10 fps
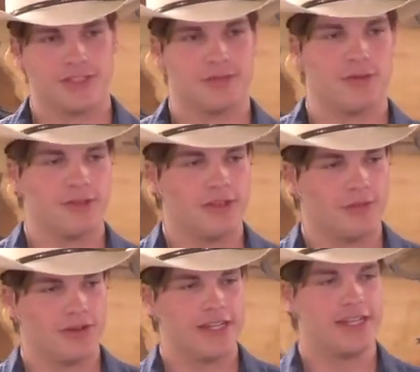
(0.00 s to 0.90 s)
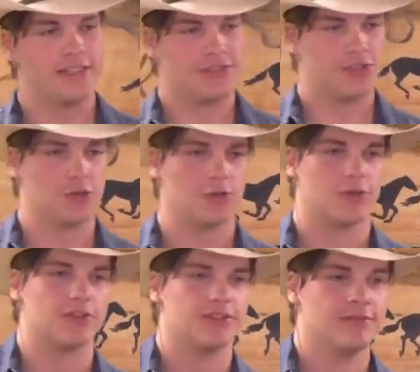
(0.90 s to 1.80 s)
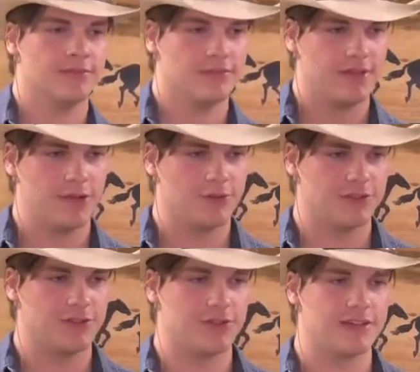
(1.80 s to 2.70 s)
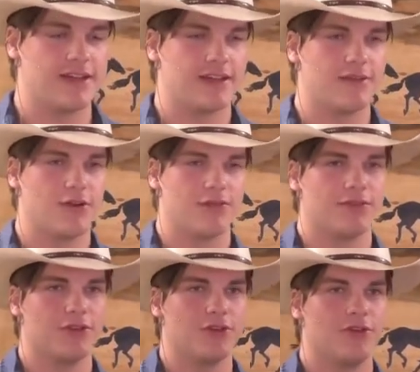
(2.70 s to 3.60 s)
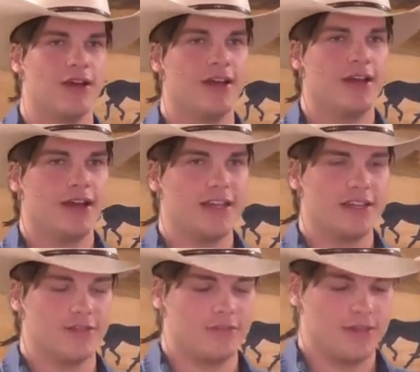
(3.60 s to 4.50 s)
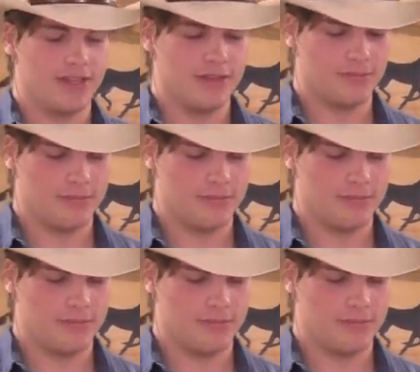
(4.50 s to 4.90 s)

and to put them on his shoulders. He wants you to take them off of you and give them to him,